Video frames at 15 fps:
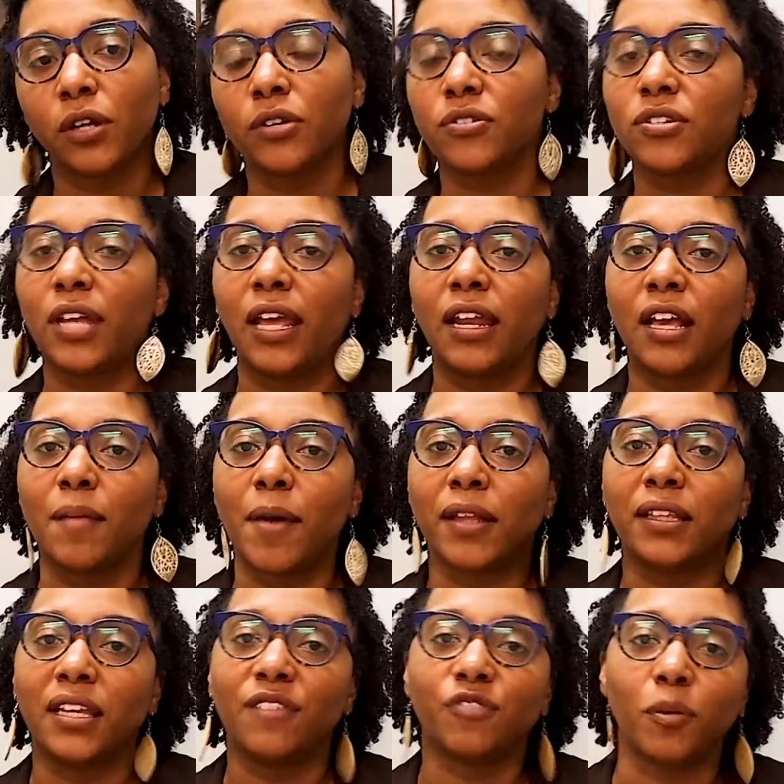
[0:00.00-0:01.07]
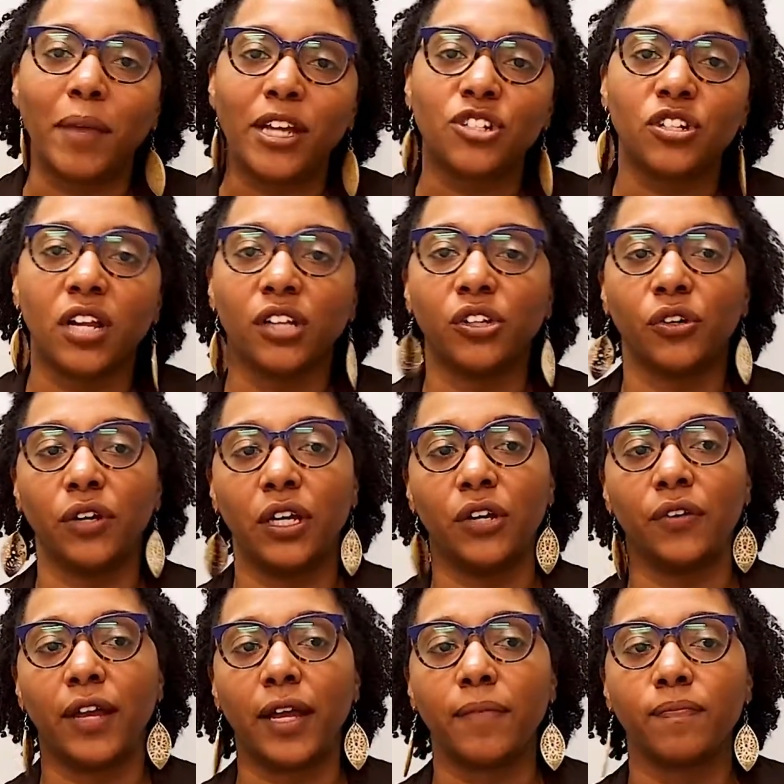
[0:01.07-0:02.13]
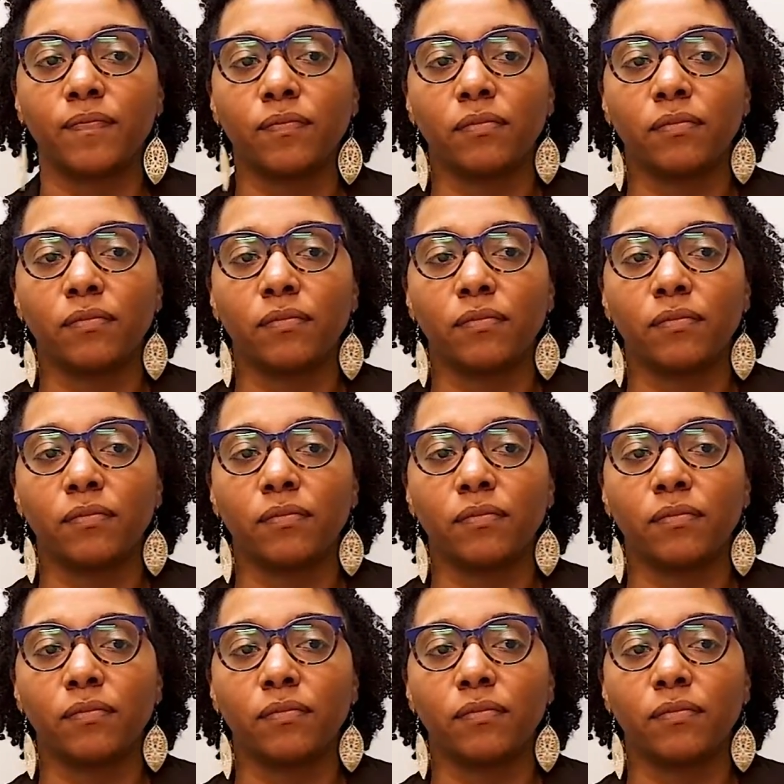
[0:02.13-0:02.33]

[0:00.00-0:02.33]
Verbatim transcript: understanding about the information that you're hearing.